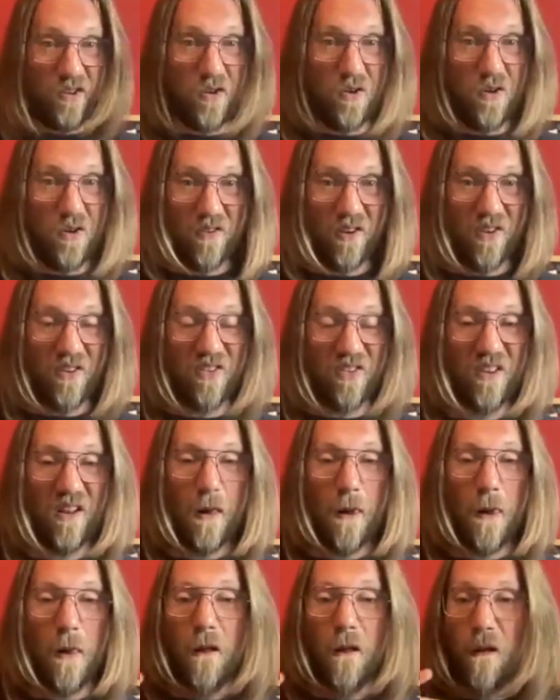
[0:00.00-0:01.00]
a universe
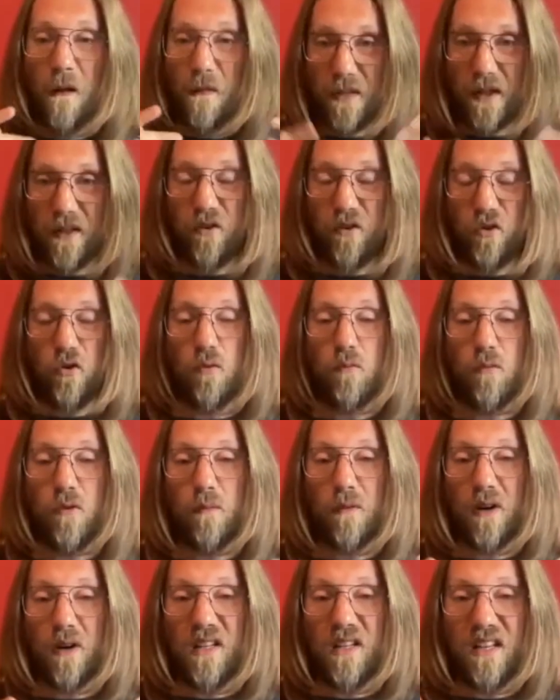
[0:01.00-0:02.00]
that the
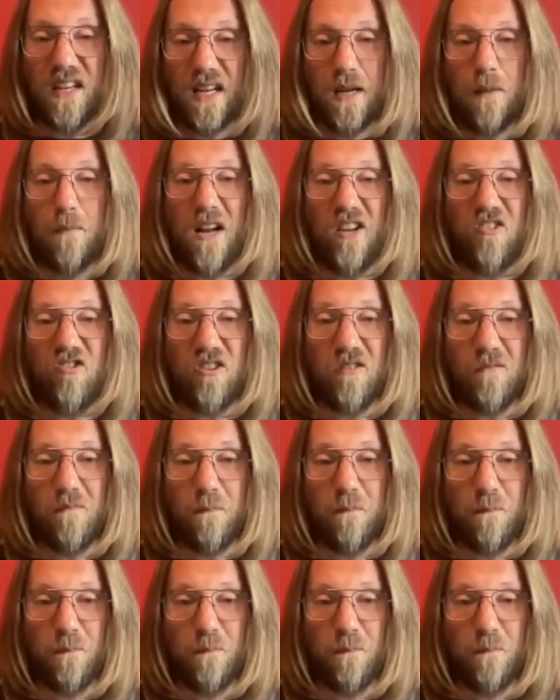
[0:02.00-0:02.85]
human mind can imagine.